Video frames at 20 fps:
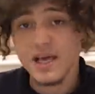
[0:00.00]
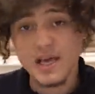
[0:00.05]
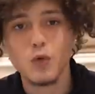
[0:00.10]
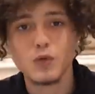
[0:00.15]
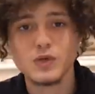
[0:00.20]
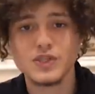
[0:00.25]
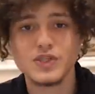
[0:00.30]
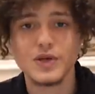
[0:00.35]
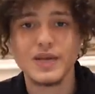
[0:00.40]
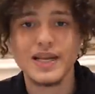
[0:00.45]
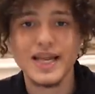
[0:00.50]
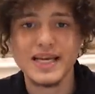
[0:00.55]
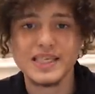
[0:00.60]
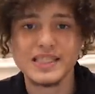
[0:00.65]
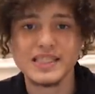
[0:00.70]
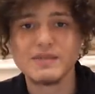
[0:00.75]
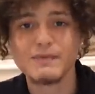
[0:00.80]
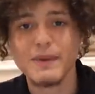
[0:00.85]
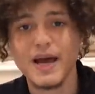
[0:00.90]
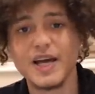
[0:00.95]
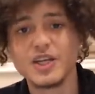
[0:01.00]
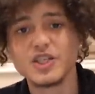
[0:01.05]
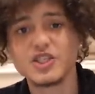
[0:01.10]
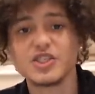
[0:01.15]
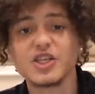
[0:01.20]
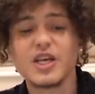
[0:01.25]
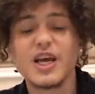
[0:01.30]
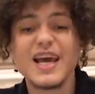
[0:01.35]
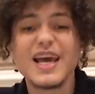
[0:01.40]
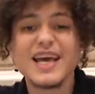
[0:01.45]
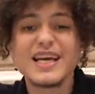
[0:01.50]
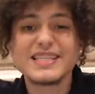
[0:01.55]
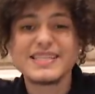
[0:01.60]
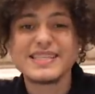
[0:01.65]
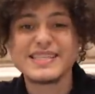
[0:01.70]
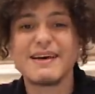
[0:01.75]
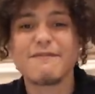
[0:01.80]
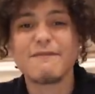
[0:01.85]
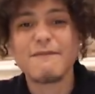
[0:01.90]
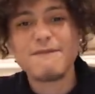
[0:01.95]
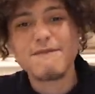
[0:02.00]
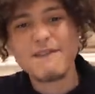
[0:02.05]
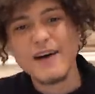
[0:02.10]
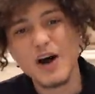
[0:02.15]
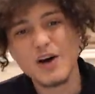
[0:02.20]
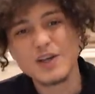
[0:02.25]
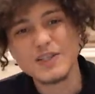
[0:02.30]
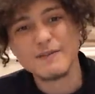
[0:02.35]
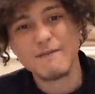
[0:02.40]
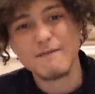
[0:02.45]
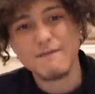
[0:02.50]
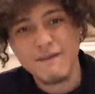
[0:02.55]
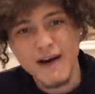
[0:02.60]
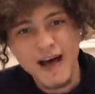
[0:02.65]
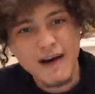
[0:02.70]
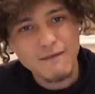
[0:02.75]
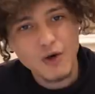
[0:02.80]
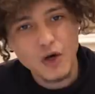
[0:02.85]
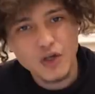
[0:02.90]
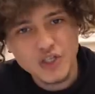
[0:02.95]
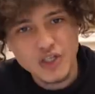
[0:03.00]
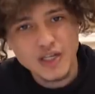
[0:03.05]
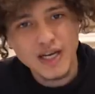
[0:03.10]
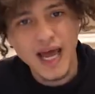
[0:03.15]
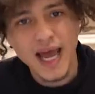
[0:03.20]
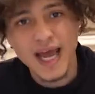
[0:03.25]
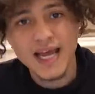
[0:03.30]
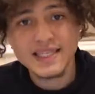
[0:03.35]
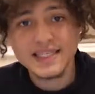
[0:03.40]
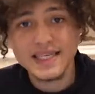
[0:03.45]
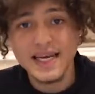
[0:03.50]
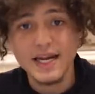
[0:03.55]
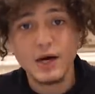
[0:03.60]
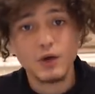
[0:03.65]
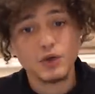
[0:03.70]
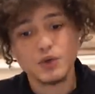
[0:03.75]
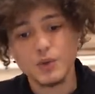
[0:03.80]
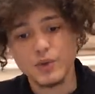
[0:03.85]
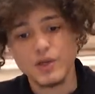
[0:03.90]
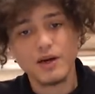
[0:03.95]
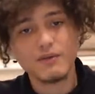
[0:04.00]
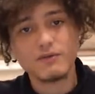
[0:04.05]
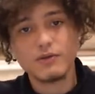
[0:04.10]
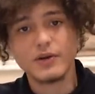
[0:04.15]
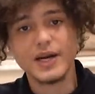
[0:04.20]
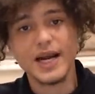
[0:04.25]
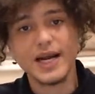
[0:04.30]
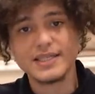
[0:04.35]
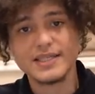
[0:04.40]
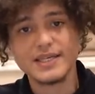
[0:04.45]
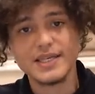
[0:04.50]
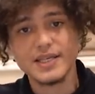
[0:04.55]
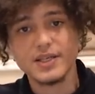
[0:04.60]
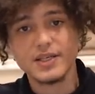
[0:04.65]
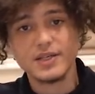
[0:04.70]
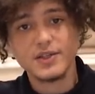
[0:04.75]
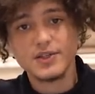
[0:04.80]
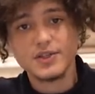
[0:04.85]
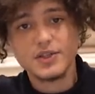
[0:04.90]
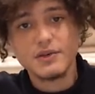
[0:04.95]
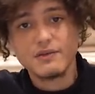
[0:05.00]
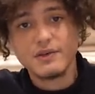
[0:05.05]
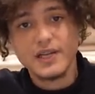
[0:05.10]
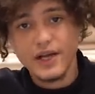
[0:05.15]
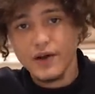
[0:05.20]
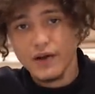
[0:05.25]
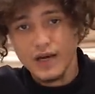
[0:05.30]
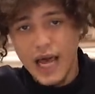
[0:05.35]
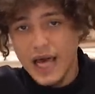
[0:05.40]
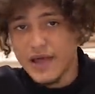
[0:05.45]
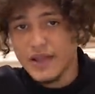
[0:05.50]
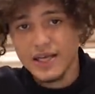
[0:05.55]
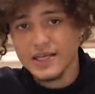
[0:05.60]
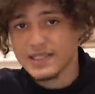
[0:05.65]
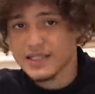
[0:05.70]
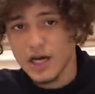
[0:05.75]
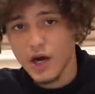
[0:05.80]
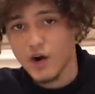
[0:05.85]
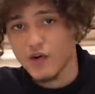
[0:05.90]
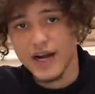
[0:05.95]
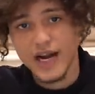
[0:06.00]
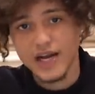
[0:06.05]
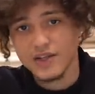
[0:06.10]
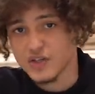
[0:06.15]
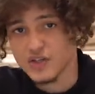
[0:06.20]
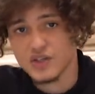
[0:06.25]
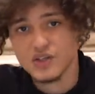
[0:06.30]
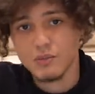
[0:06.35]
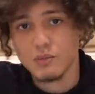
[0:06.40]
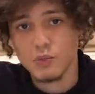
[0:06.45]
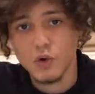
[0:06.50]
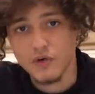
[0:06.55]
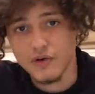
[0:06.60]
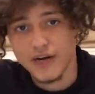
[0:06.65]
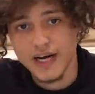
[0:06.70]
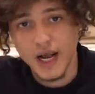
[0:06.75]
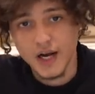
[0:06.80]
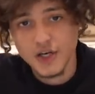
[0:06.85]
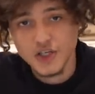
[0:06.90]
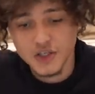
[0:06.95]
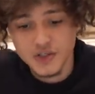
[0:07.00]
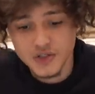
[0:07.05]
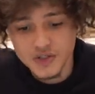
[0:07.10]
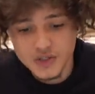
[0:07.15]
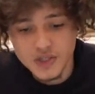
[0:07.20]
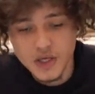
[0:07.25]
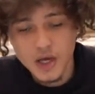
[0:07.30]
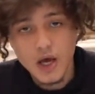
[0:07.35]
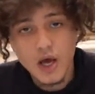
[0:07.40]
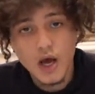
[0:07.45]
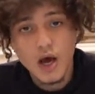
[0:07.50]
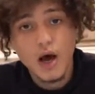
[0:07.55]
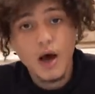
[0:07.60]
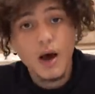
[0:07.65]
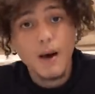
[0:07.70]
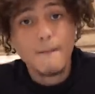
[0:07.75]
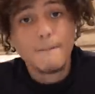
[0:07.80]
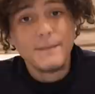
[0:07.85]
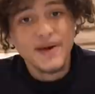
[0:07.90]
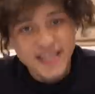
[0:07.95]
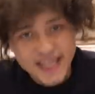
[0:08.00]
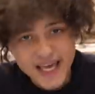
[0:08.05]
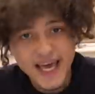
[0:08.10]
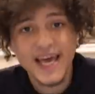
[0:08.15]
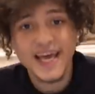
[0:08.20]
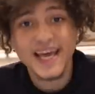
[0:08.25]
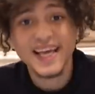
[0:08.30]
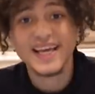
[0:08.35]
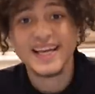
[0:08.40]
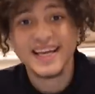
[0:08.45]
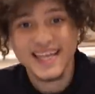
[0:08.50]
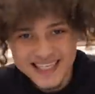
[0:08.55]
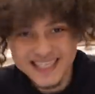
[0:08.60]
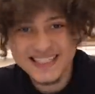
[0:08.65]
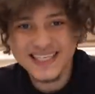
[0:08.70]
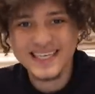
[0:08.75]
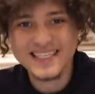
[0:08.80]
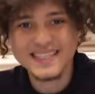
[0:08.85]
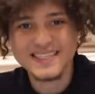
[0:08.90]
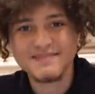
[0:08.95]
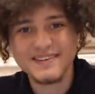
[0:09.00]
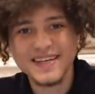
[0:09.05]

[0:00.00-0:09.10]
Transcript: Also, let's smash 7,500 likes and I'll do another reacting to video like this. I'll react to some more reactions. But yeah, let's get into